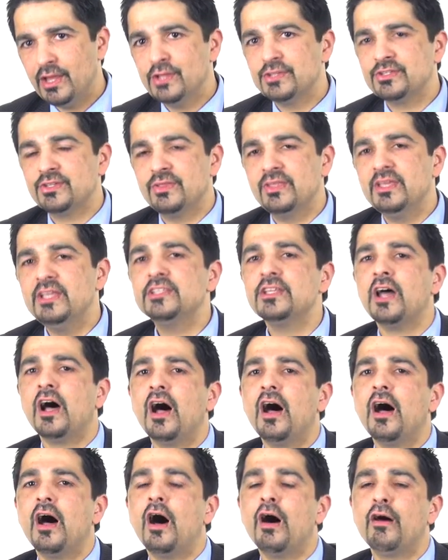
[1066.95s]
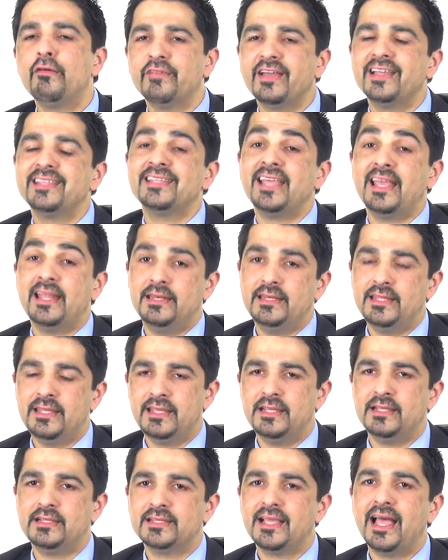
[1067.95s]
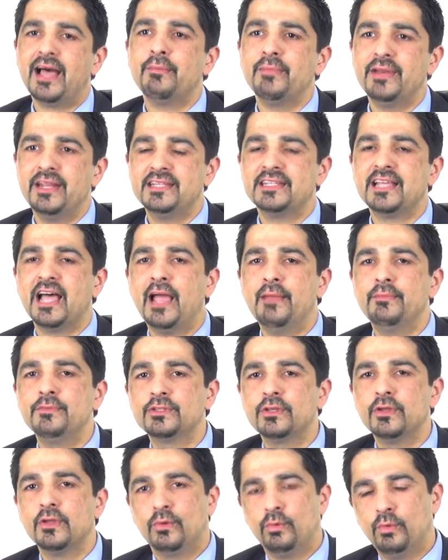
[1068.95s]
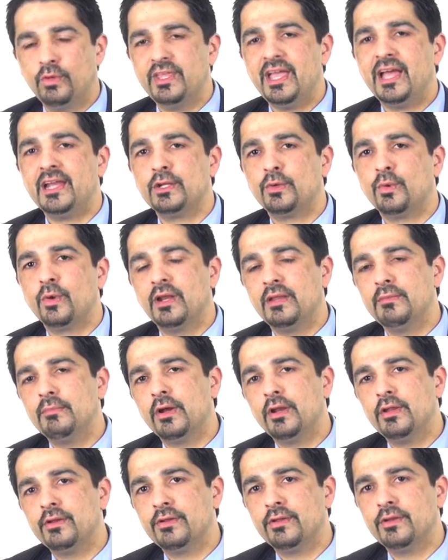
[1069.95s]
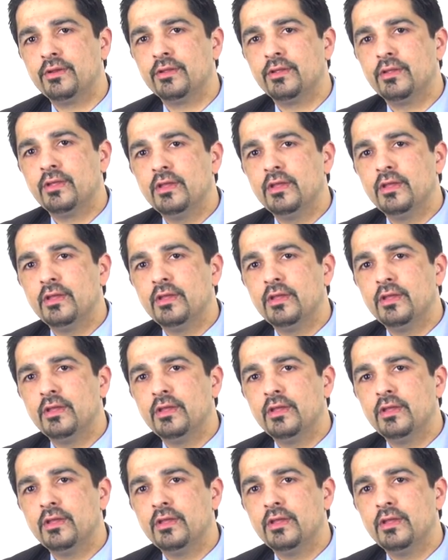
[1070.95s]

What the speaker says: So these are of attendees. How many times were they adequately monitored?